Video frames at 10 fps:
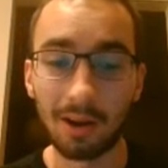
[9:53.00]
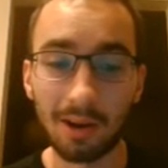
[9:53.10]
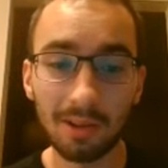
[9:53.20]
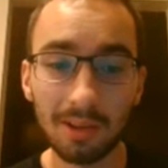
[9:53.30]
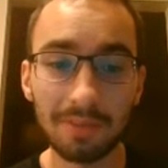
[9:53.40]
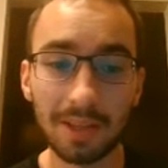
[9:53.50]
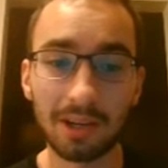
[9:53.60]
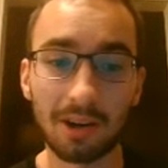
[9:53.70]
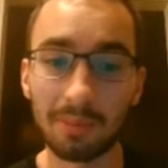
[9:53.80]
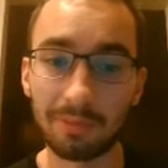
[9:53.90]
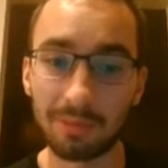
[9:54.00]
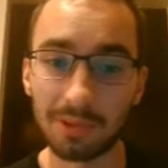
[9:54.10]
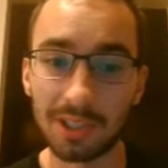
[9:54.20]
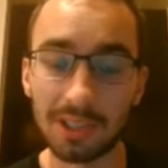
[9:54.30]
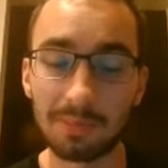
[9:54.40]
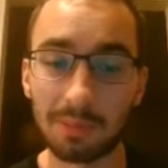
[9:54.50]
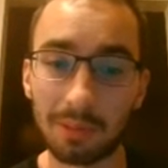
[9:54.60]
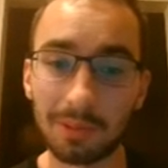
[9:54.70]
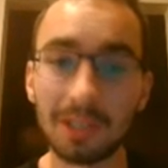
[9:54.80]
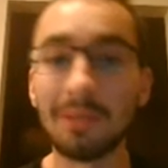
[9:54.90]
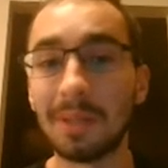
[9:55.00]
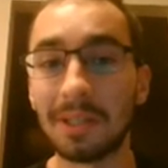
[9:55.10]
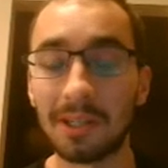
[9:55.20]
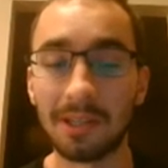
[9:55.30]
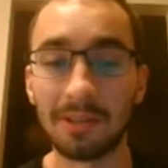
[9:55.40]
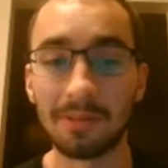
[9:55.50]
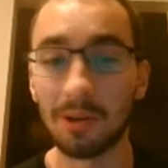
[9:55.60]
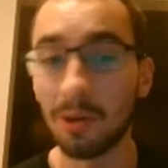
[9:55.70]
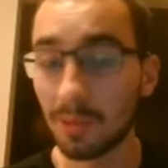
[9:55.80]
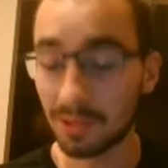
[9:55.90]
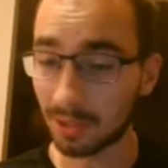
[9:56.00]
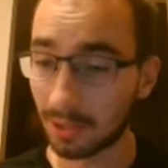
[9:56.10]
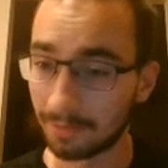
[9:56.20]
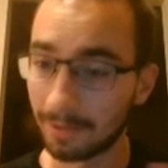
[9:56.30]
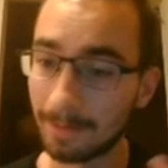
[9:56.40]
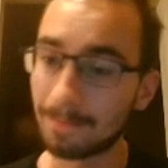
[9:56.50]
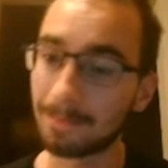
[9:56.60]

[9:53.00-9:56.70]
all of that carbon-14 is probably going to be gone. Almost all of it.